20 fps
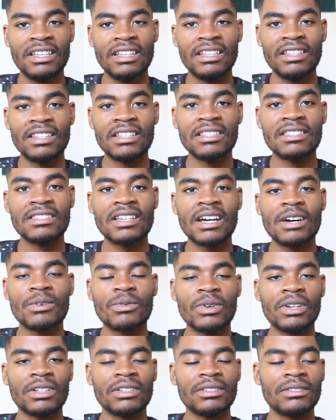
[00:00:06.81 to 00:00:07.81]
than
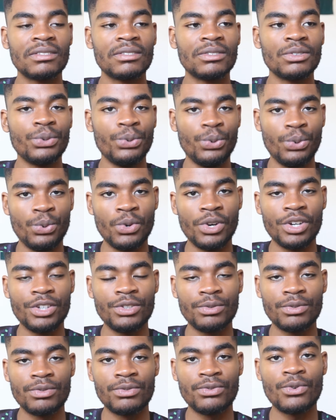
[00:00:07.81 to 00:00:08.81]
someone who works
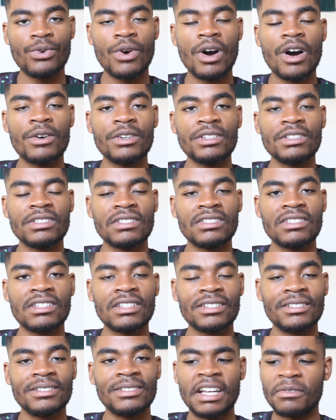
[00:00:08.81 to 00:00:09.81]
for 4 hours a day.
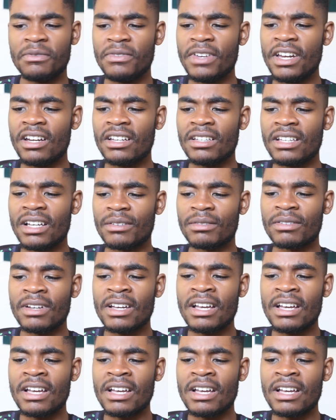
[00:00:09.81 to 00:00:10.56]
And fair enough,